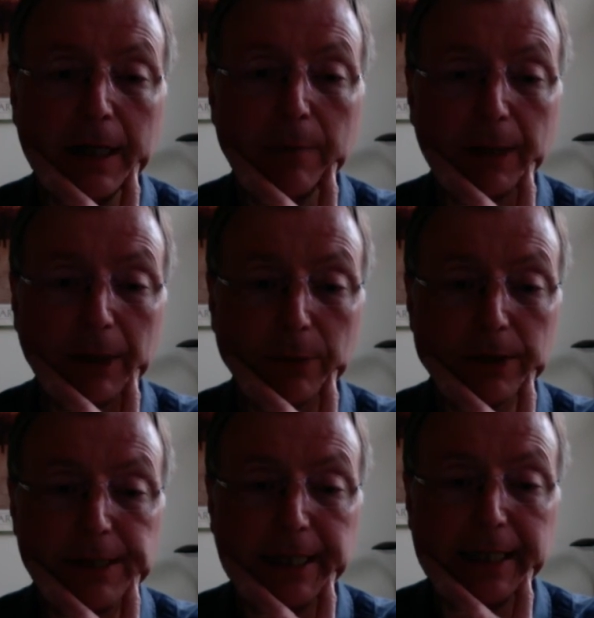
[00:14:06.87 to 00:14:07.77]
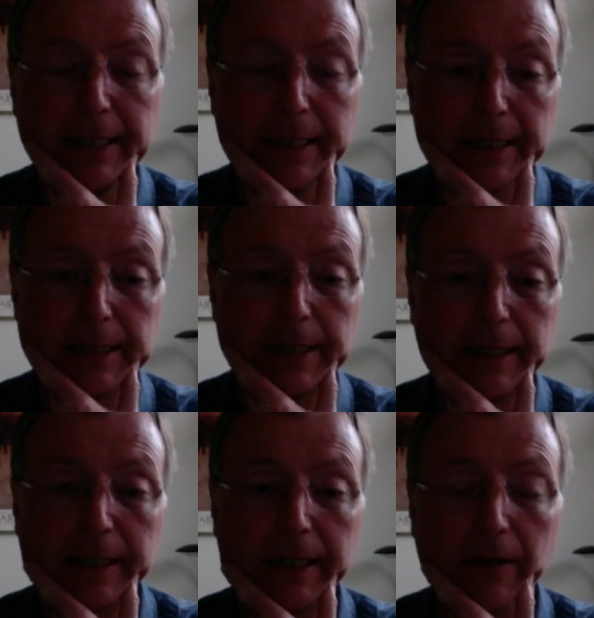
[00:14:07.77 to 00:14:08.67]
But I will say this, I
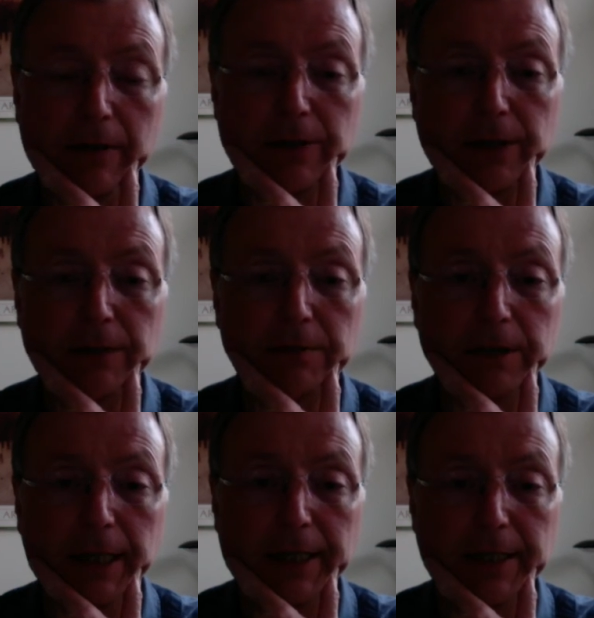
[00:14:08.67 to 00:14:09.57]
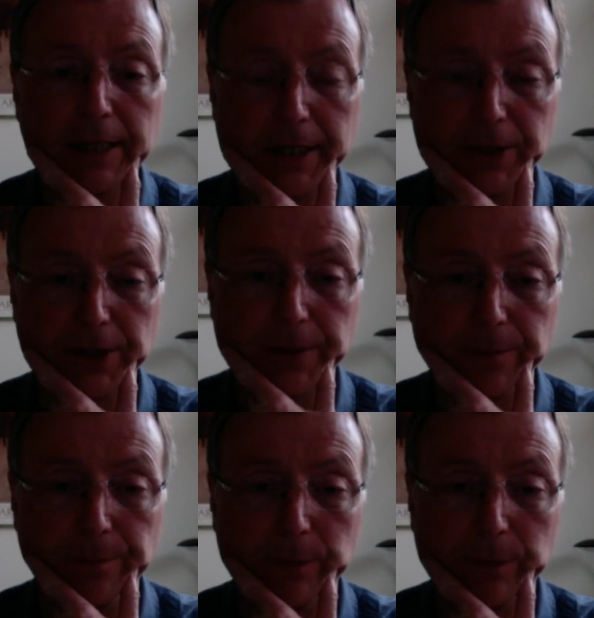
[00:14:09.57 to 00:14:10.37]
can't offer an extension